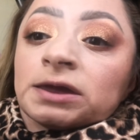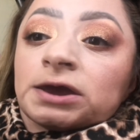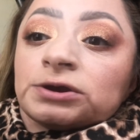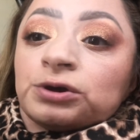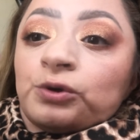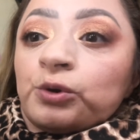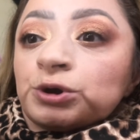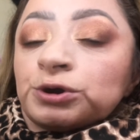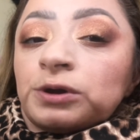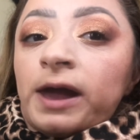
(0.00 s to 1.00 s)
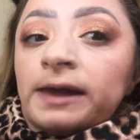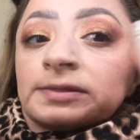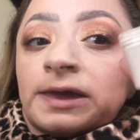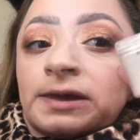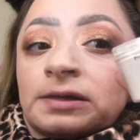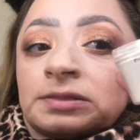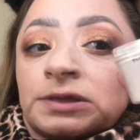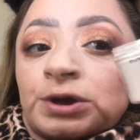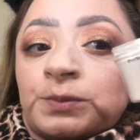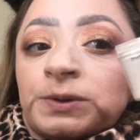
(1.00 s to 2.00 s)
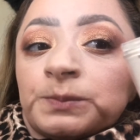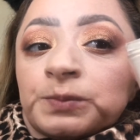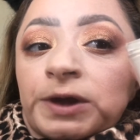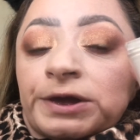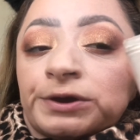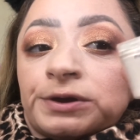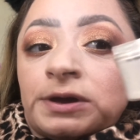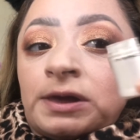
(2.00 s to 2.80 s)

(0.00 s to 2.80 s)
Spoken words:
inner corner highlight a little bit brighter,